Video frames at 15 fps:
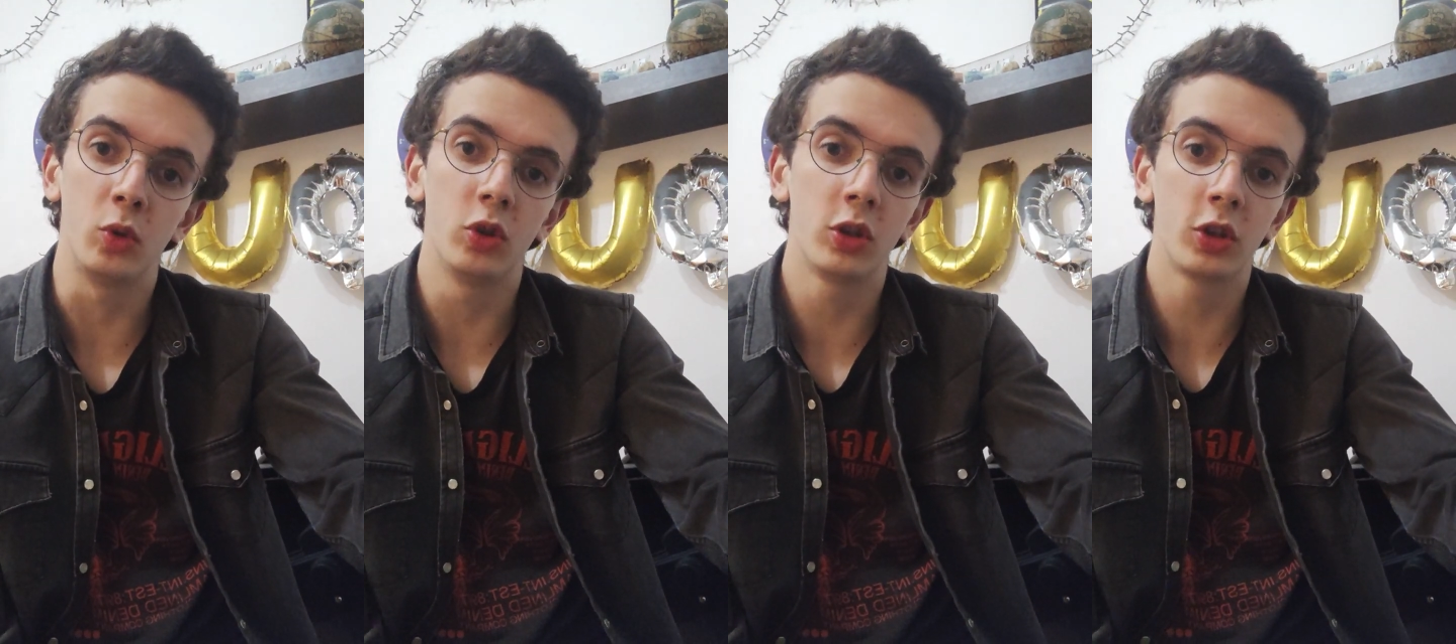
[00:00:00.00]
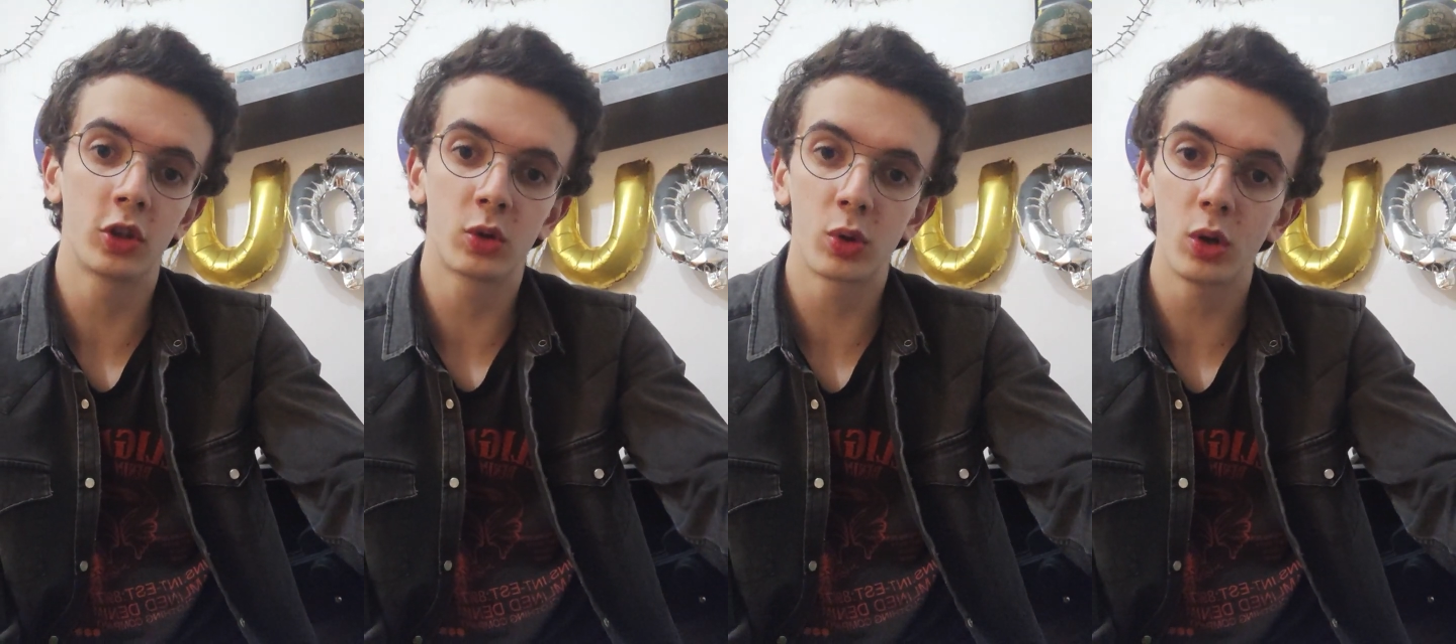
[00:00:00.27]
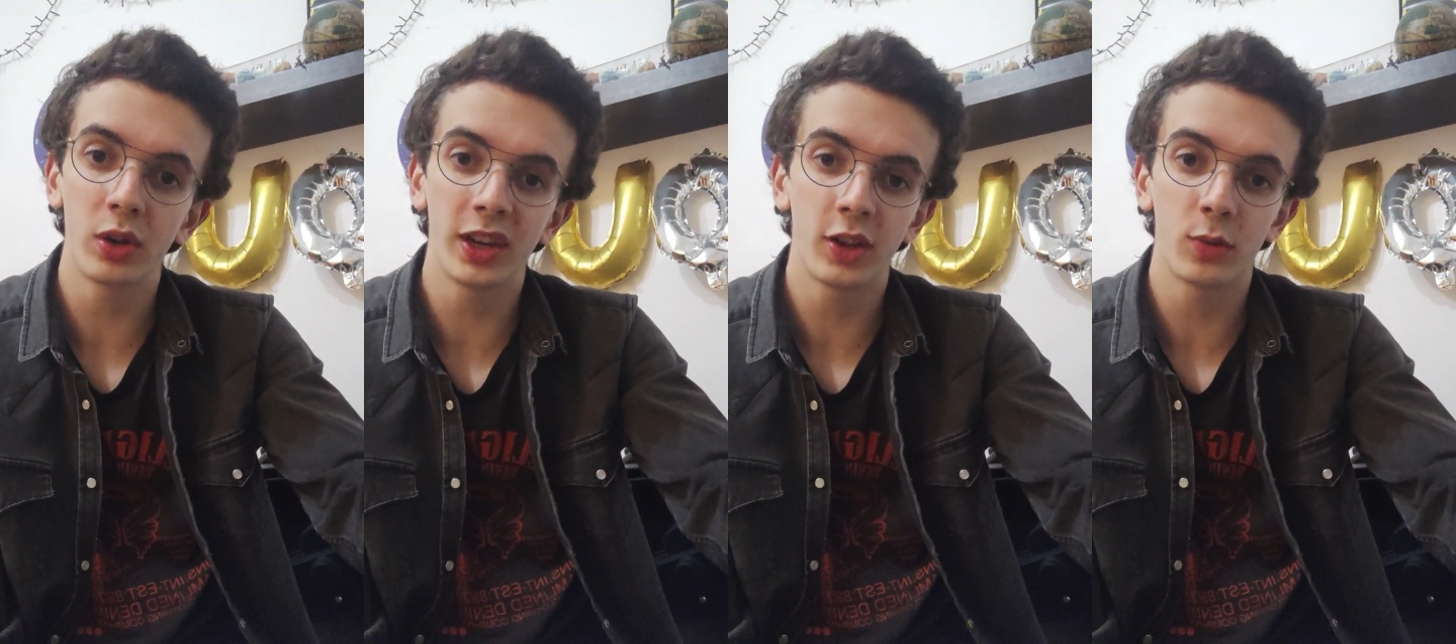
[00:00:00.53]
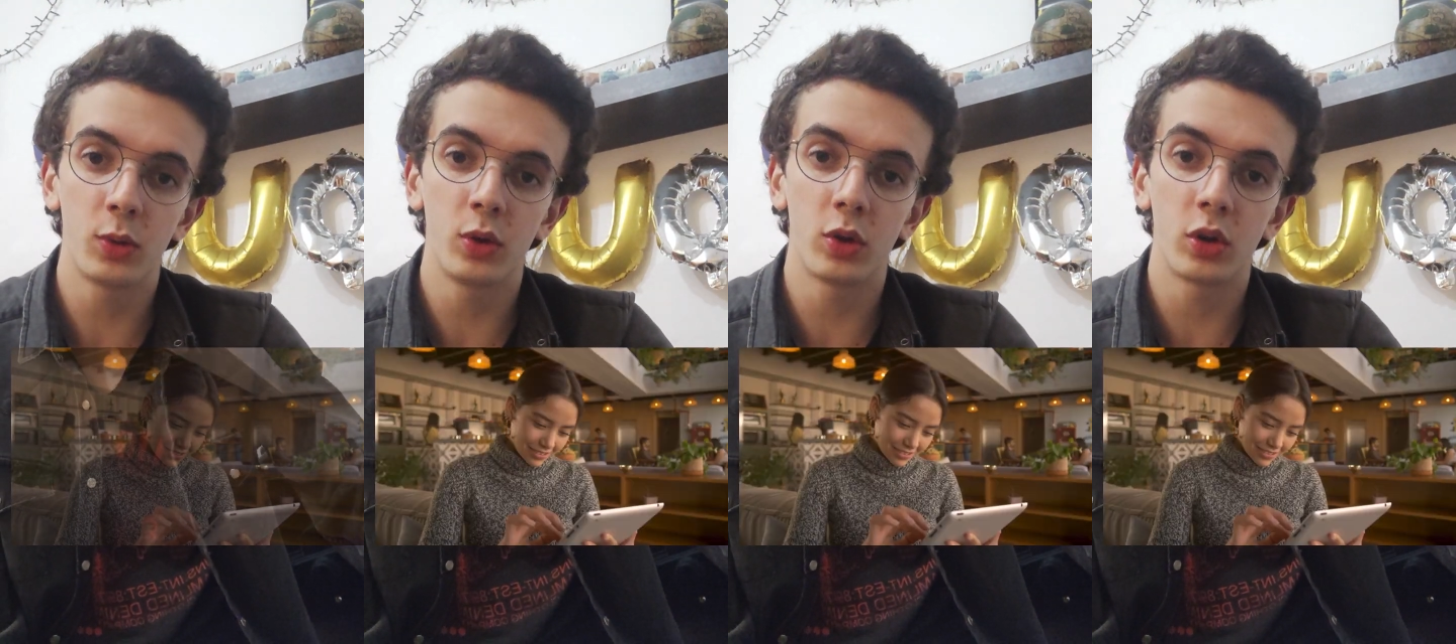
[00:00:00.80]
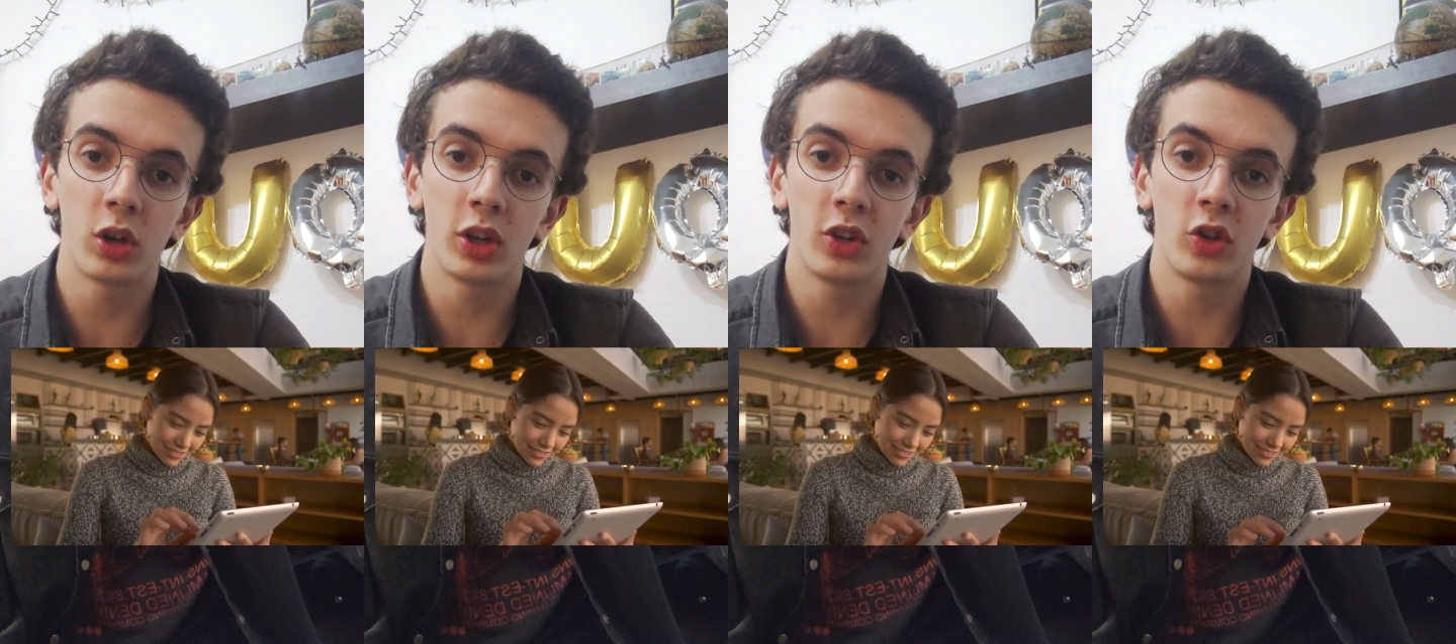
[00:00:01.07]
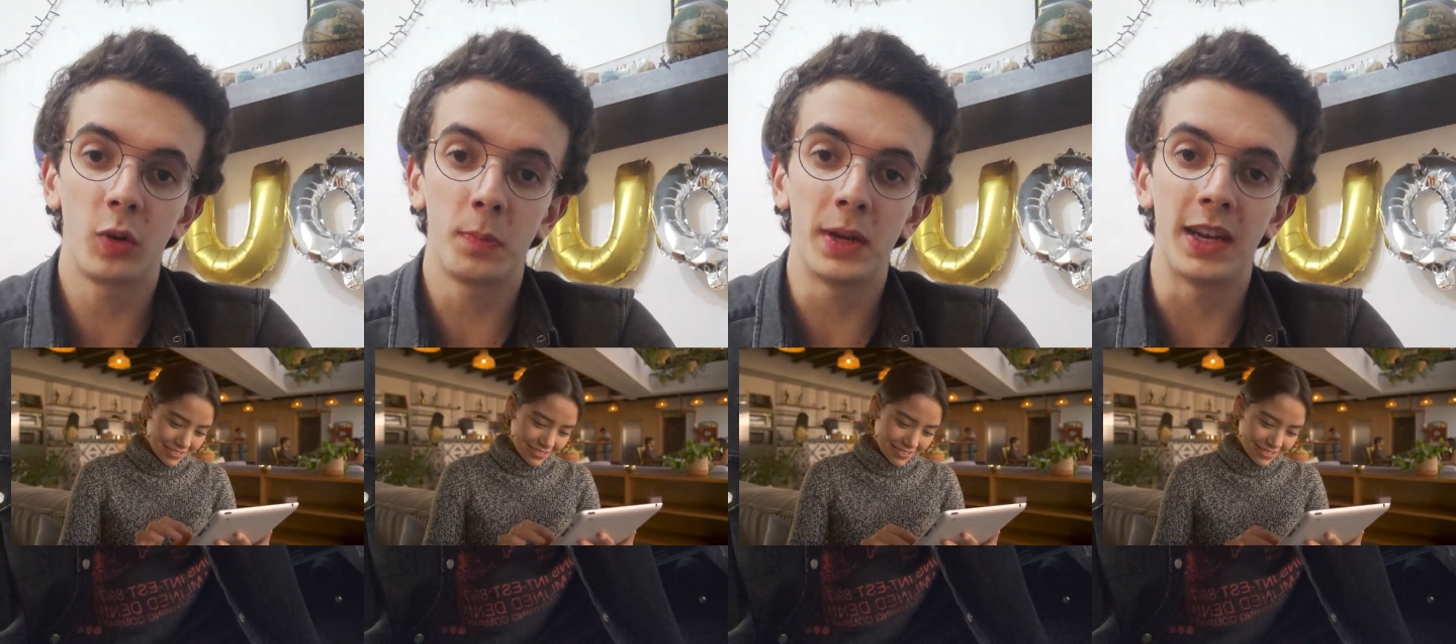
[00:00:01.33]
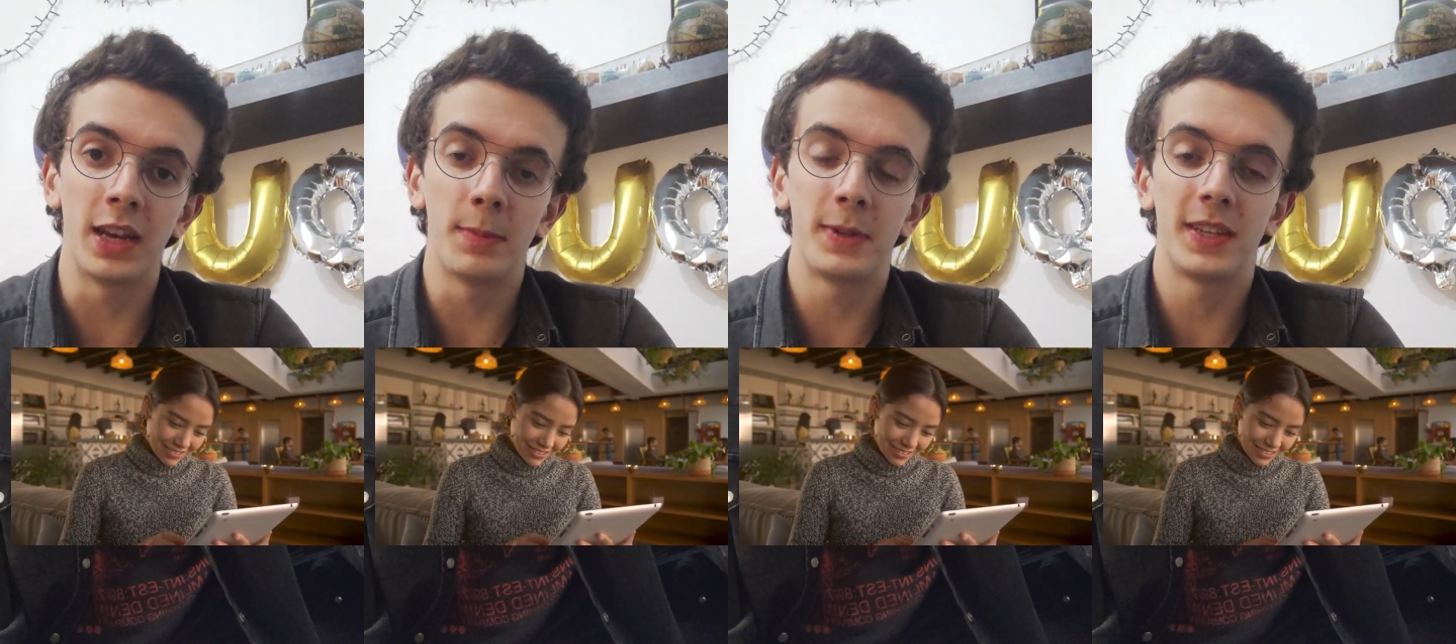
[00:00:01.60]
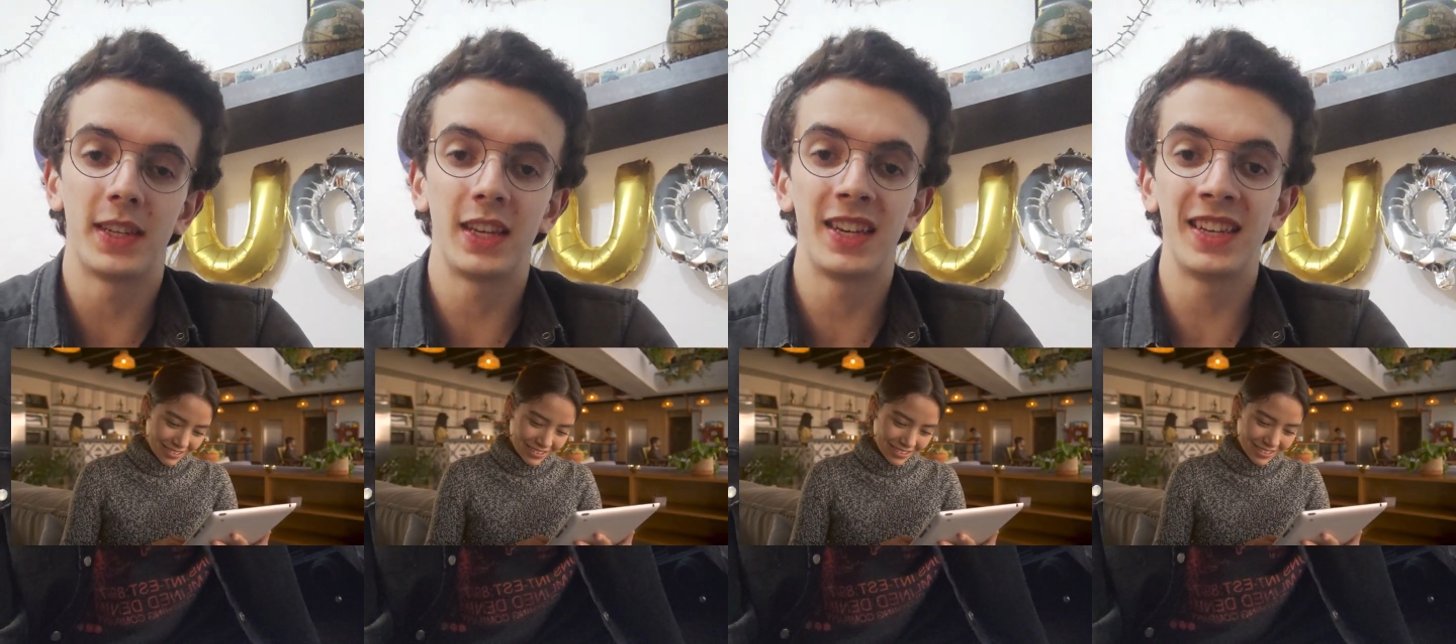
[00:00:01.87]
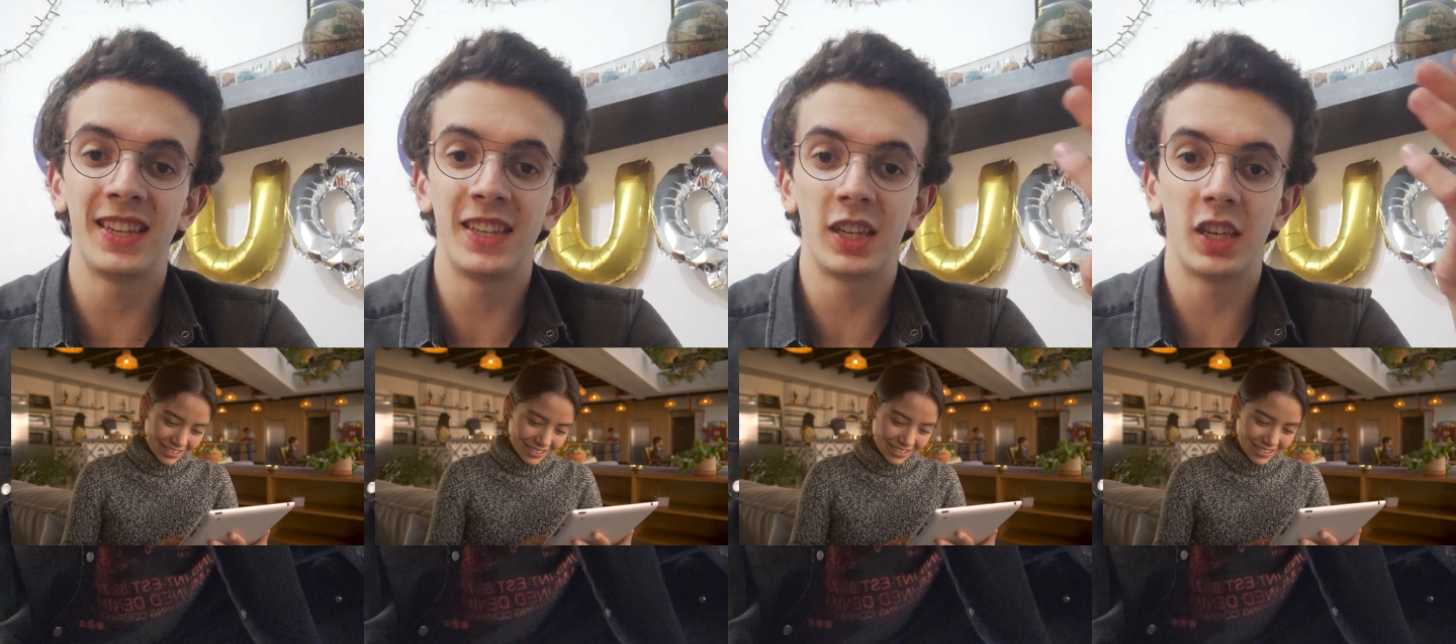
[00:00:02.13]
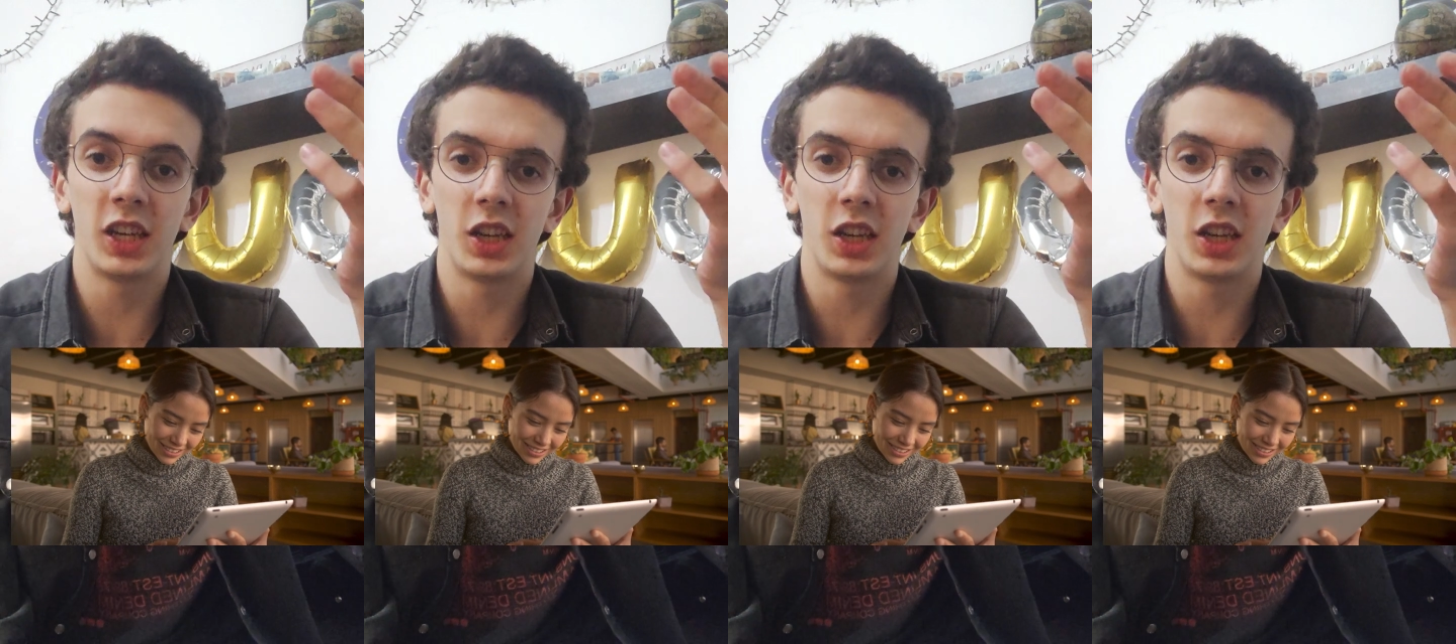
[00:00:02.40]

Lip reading: just scrolling through online shopping apps is